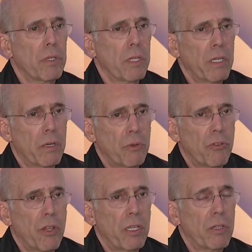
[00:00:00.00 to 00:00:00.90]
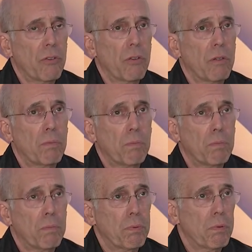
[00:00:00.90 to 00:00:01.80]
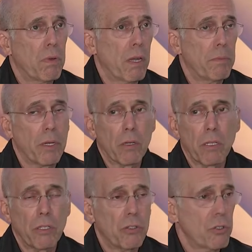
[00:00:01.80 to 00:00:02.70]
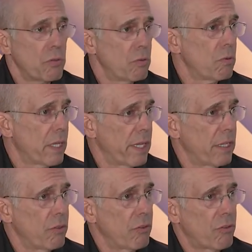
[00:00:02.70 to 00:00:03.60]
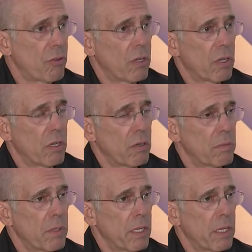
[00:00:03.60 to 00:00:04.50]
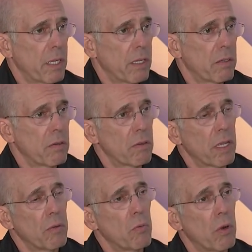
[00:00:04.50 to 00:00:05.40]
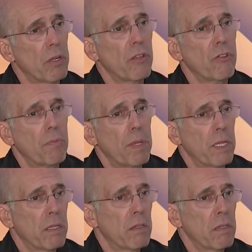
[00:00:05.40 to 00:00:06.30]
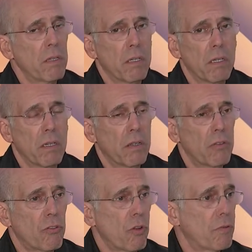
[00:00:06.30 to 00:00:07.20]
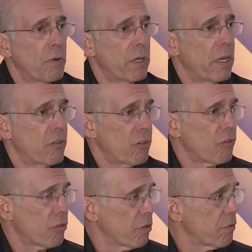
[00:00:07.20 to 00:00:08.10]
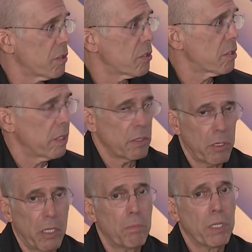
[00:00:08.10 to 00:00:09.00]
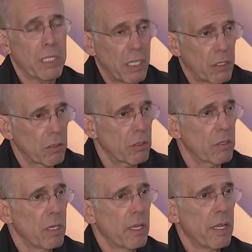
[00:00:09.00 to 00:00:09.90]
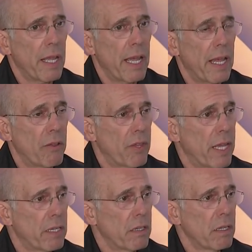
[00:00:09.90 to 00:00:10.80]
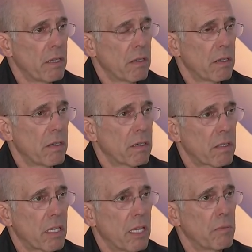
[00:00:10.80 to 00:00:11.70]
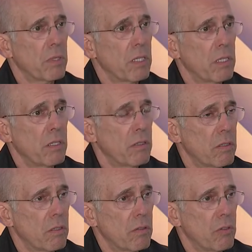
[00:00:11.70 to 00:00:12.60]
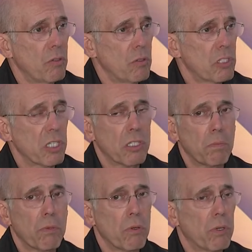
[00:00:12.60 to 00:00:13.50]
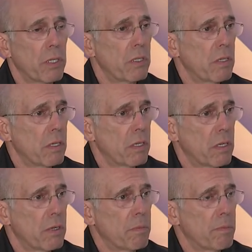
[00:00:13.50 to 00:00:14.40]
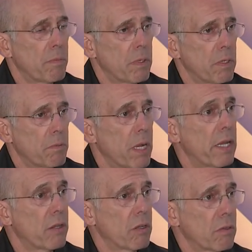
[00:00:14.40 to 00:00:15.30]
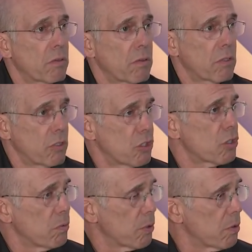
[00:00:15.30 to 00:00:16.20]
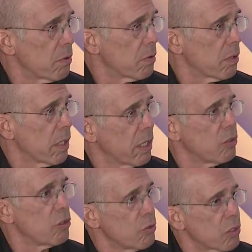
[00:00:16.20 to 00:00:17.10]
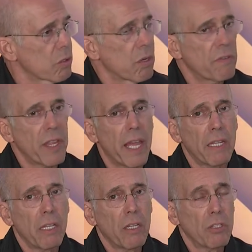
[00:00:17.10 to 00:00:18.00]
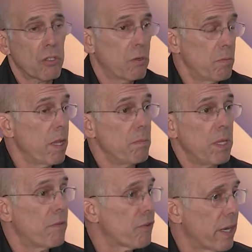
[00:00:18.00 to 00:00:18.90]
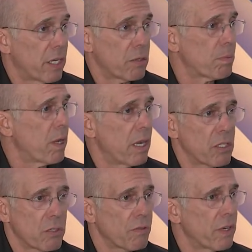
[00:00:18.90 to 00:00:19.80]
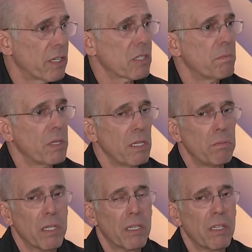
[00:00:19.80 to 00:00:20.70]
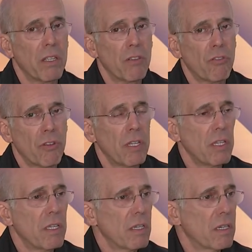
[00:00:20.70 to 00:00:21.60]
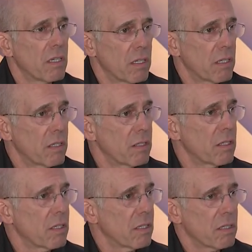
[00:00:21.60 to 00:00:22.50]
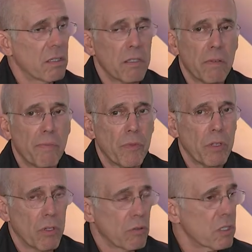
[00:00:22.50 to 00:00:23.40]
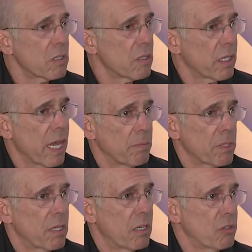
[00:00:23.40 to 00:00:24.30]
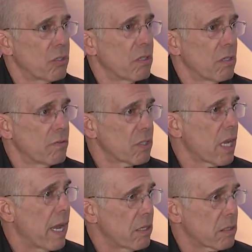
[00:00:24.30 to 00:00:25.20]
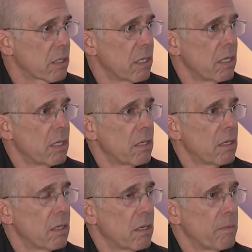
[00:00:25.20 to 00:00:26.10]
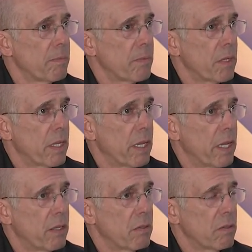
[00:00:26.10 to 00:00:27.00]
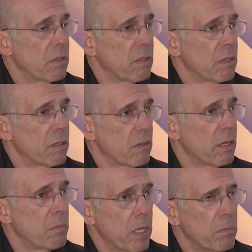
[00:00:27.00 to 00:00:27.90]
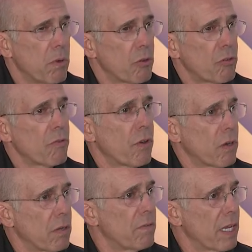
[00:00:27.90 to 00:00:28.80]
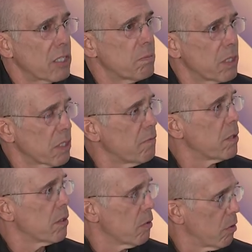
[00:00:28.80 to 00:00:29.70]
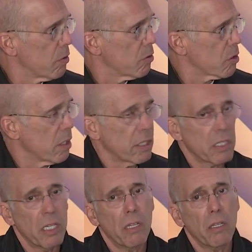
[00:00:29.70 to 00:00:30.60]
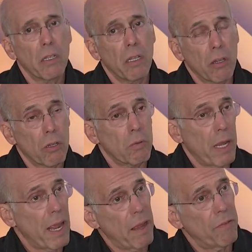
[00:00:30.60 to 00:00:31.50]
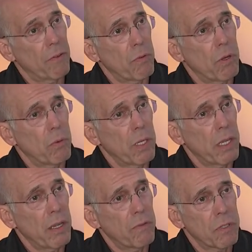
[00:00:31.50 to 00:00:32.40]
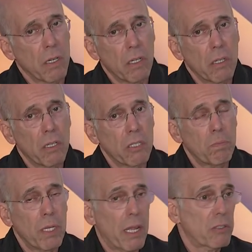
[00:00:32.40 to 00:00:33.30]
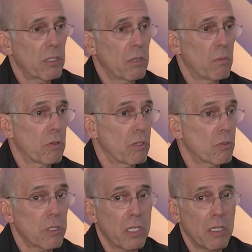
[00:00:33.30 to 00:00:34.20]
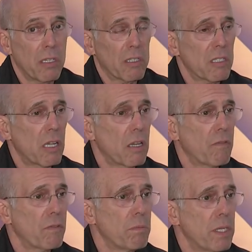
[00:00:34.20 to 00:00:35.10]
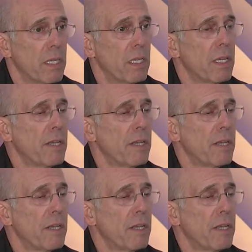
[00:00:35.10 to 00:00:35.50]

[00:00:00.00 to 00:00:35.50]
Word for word: really, I would say, into primarily two lanes. Um, and, and one has been uh, software as a service, and in particular, how that uh, can be used and deployed uh, uh by the consumer, the end user of that. So it may be for enterprise or for SMB, but it is uh, uh, you know, the application of SaaS. Um, and, uh, and, and most of our investments have been along those lines. The other half of what we have done, and has been actually the more interesting and exciting for me,